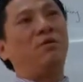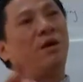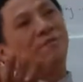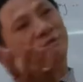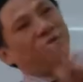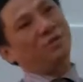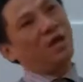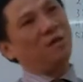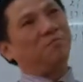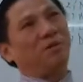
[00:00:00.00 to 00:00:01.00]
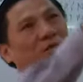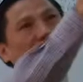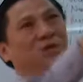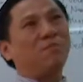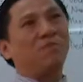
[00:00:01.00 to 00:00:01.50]
have a statement,
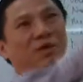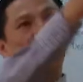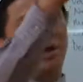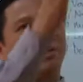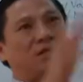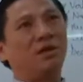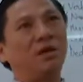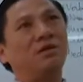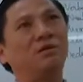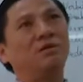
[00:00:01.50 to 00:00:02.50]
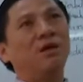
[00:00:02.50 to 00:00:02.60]
something as it is,